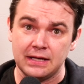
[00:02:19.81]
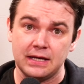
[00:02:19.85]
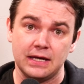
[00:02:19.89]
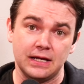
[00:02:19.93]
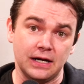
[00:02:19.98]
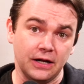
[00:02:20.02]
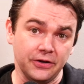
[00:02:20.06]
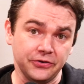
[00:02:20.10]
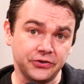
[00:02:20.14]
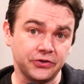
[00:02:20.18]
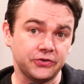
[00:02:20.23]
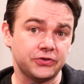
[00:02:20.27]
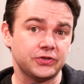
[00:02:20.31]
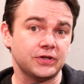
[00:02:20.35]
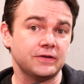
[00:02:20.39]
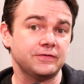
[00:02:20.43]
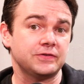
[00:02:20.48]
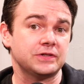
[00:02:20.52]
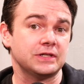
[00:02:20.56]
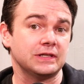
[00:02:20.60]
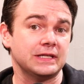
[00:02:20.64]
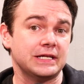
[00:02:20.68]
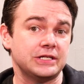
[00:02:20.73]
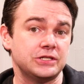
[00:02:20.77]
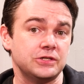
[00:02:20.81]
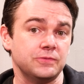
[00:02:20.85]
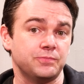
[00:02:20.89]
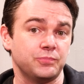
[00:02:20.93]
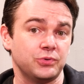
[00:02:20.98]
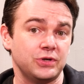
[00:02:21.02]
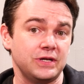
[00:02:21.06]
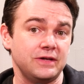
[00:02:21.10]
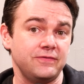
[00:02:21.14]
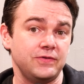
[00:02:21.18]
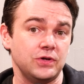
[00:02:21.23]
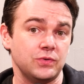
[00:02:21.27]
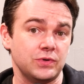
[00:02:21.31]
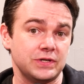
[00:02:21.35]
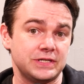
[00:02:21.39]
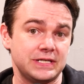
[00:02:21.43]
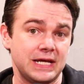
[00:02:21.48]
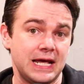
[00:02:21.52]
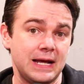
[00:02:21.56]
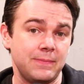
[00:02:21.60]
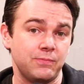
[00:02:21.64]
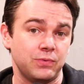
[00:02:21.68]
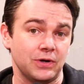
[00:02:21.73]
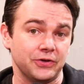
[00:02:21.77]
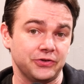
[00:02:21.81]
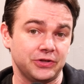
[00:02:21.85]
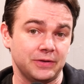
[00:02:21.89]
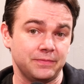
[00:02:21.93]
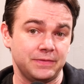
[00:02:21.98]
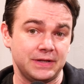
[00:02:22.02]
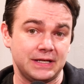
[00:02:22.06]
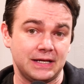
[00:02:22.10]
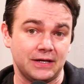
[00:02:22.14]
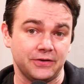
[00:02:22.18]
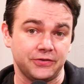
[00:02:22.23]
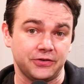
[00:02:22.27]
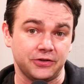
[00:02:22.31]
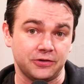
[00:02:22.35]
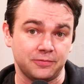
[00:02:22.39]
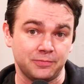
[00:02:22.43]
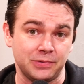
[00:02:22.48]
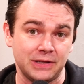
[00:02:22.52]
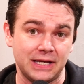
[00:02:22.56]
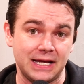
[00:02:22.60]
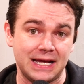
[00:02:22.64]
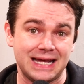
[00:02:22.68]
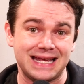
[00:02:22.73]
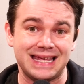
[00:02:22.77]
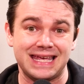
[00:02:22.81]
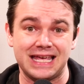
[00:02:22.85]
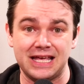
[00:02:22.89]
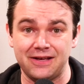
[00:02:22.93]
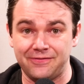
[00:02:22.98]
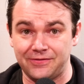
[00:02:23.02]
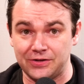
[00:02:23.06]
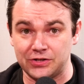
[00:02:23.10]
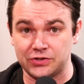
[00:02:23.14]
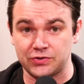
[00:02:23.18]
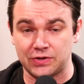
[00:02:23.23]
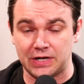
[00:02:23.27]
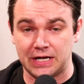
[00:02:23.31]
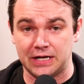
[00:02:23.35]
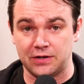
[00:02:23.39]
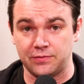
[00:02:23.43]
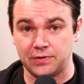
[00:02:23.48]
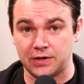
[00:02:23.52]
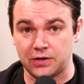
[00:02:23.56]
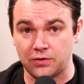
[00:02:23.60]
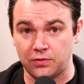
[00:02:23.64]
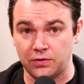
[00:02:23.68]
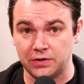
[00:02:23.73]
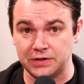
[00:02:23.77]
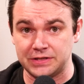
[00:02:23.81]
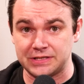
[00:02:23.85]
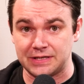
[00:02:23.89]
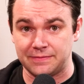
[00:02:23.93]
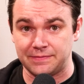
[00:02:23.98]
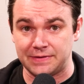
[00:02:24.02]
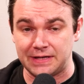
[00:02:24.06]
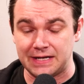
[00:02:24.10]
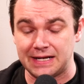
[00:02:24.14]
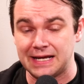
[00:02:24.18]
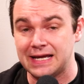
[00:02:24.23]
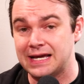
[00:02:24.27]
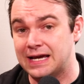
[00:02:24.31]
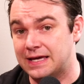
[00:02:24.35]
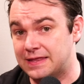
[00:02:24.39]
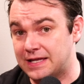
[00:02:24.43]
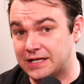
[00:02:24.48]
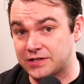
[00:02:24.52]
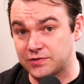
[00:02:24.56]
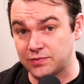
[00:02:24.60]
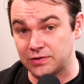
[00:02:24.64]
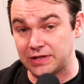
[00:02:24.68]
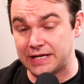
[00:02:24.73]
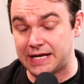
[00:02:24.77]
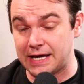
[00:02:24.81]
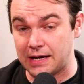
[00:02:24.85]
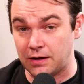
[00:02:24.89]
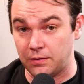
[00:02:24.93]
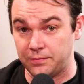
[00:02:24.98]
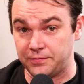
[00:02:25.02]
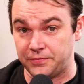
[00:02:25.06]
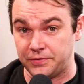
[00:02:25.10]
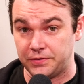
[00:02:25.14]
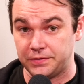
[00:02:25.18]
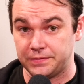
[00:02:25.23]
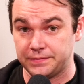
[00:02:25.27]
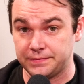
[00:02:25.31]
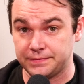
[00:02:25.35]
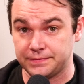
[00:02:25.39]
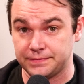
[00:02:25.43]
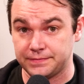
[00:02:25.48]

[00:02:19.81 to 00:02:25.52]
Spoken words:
It also serves to let you preview a tape while something else is playing if you're trying to record something, and that's really helpful.